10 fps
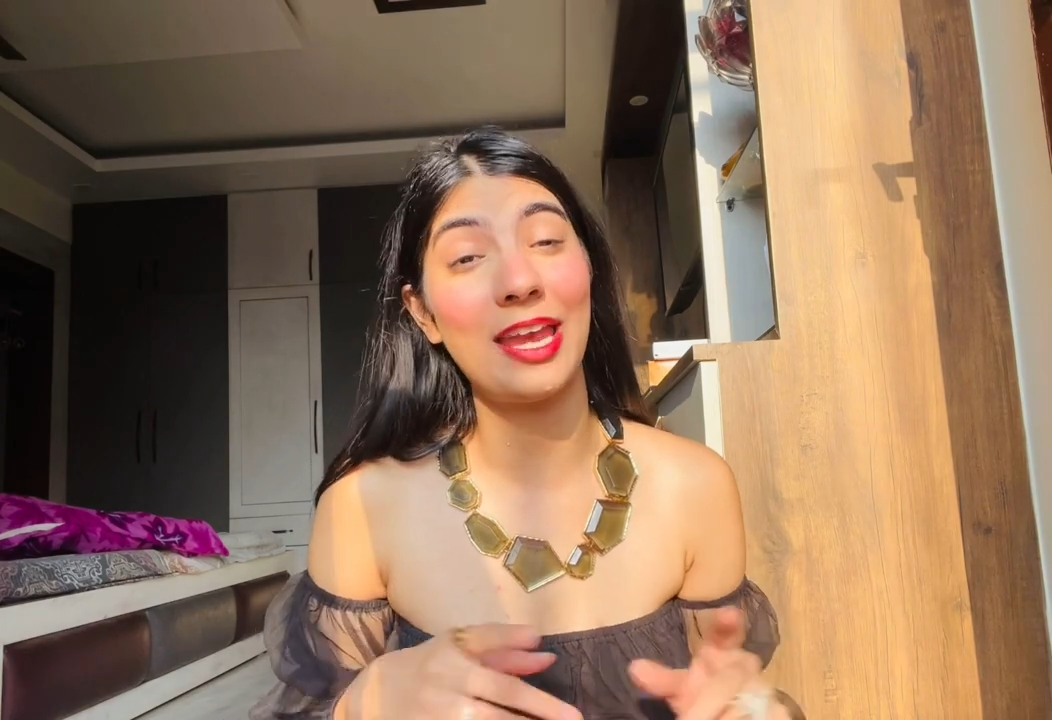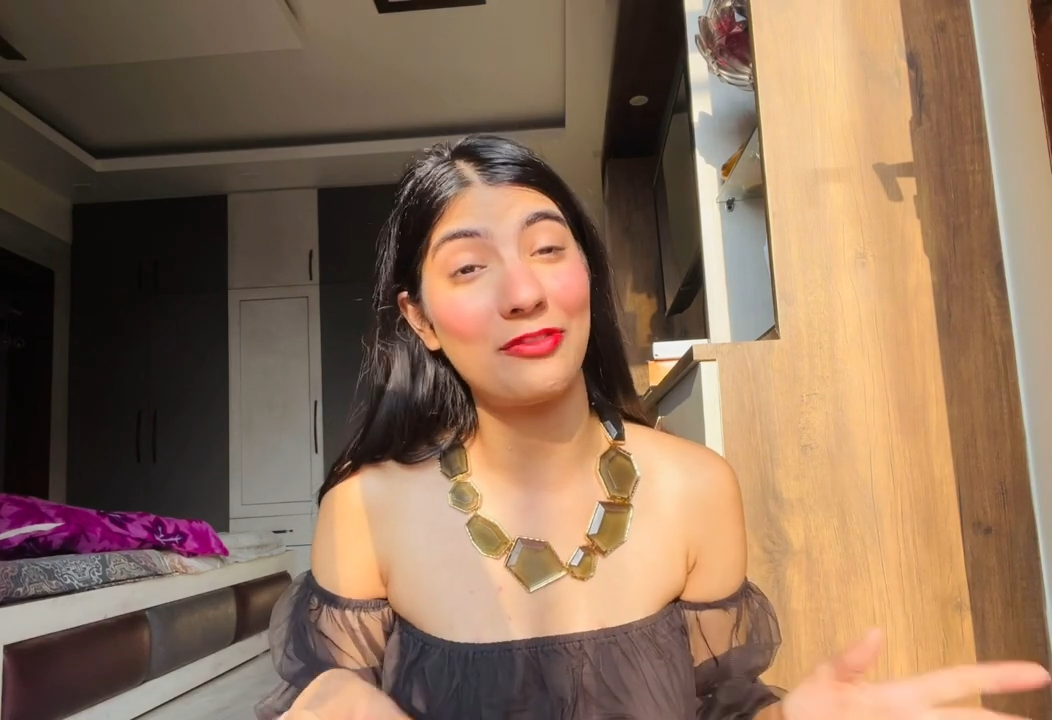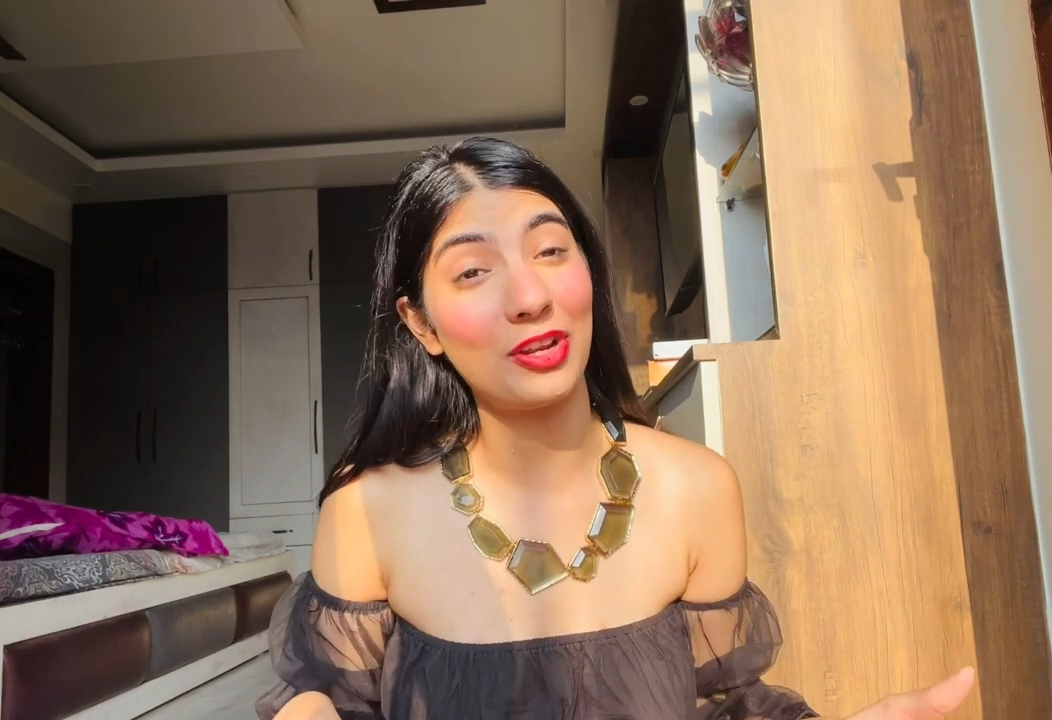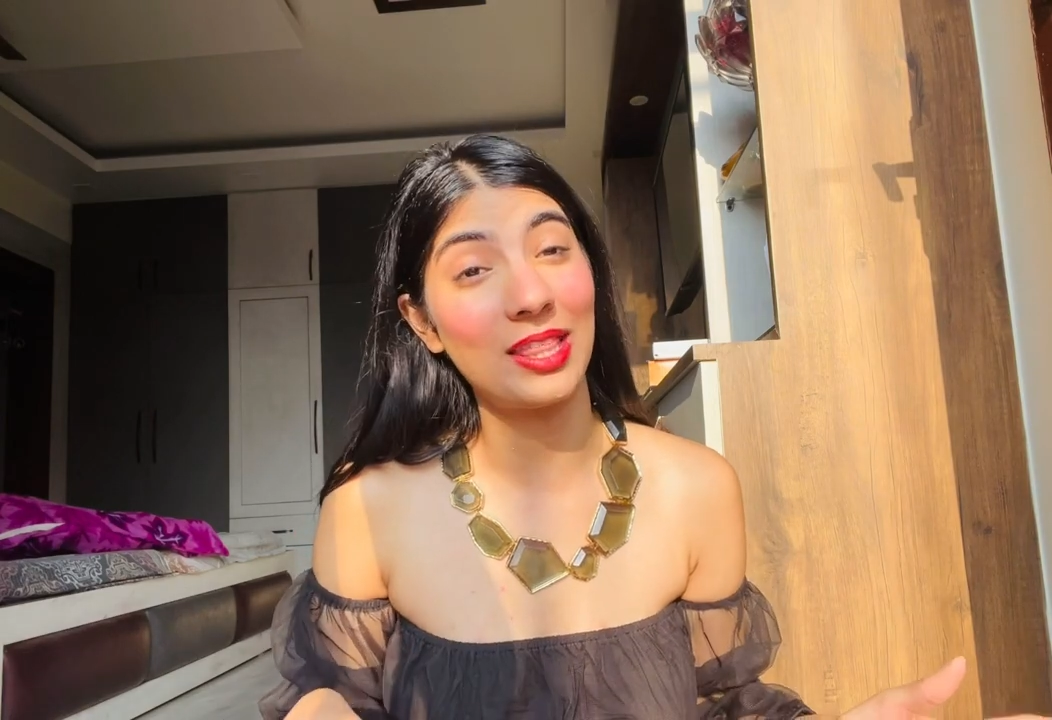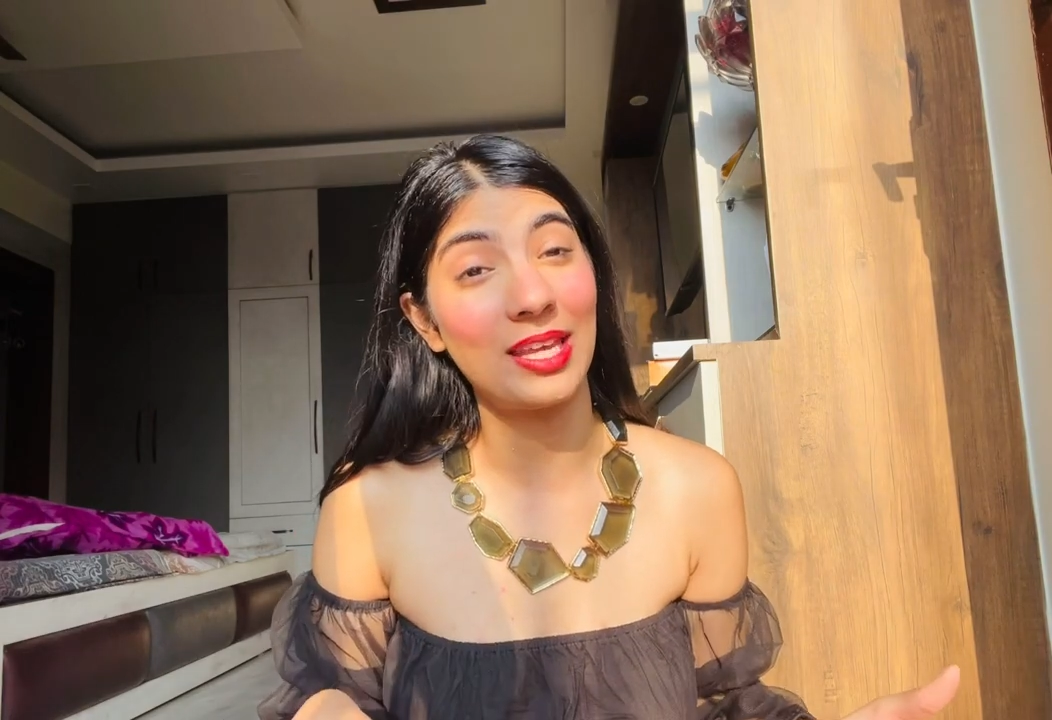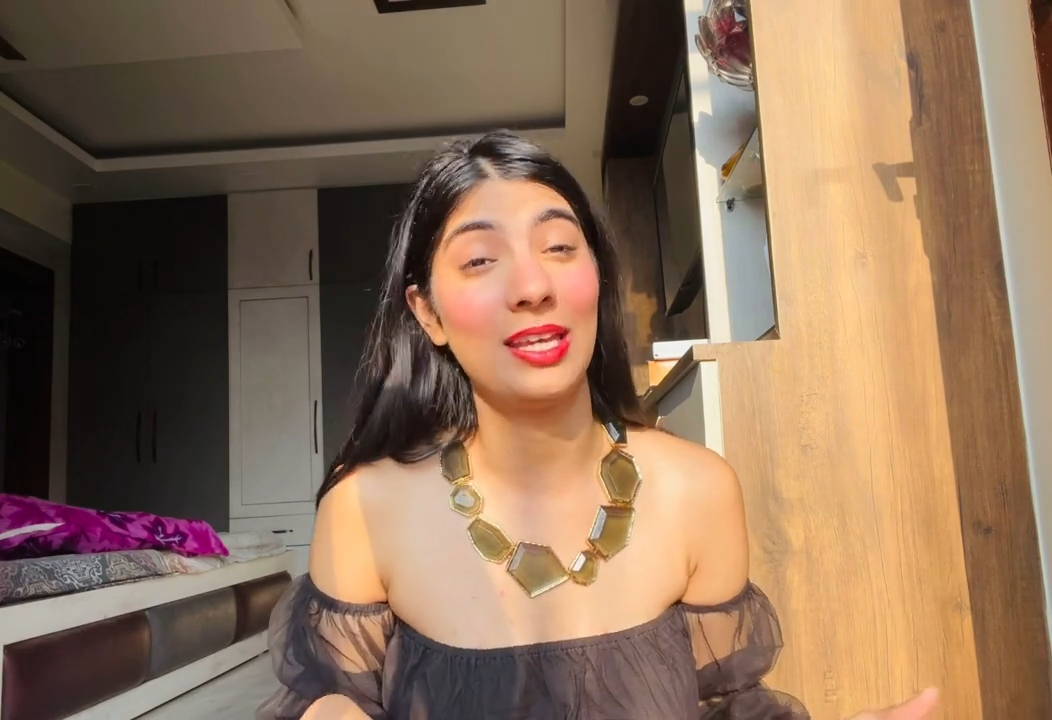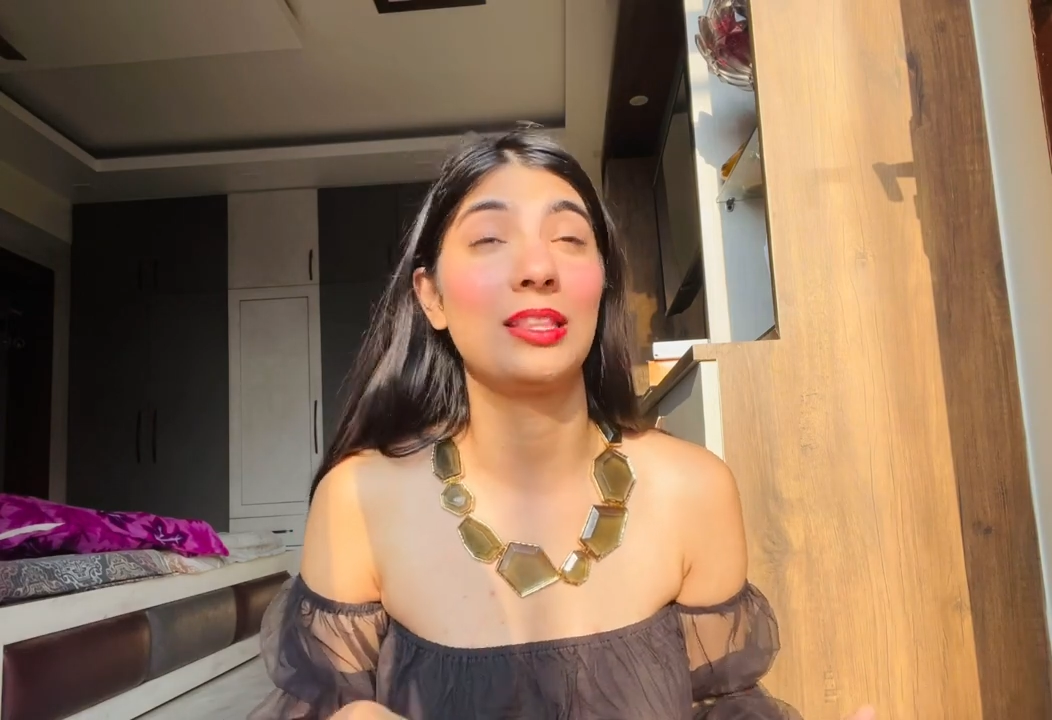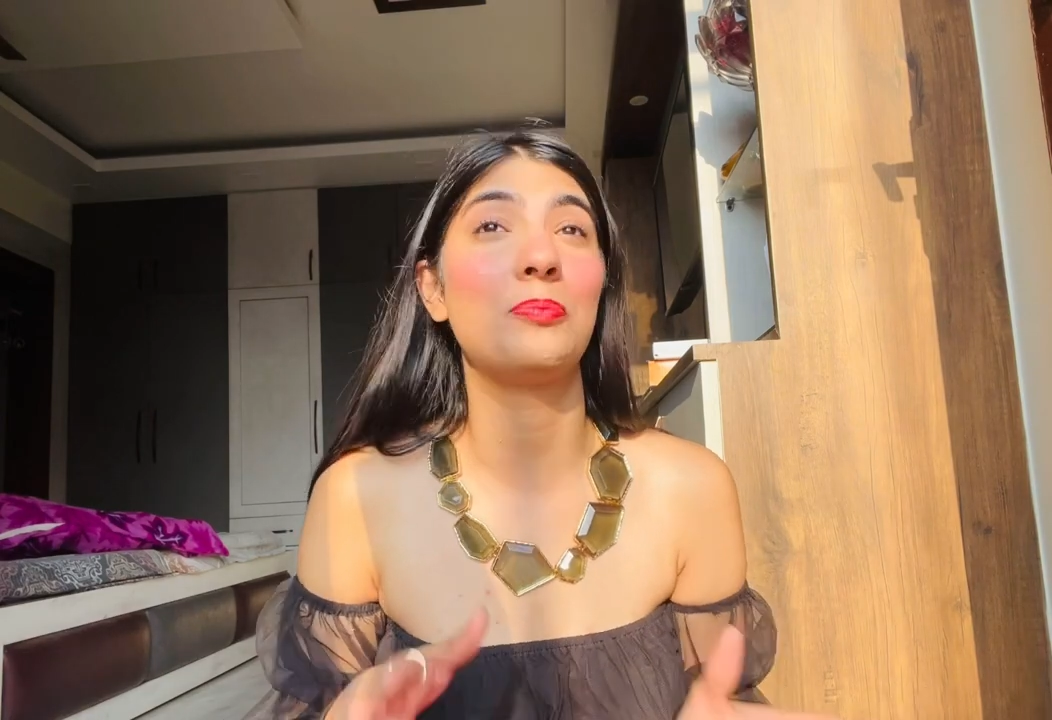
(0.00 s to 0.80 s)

everything,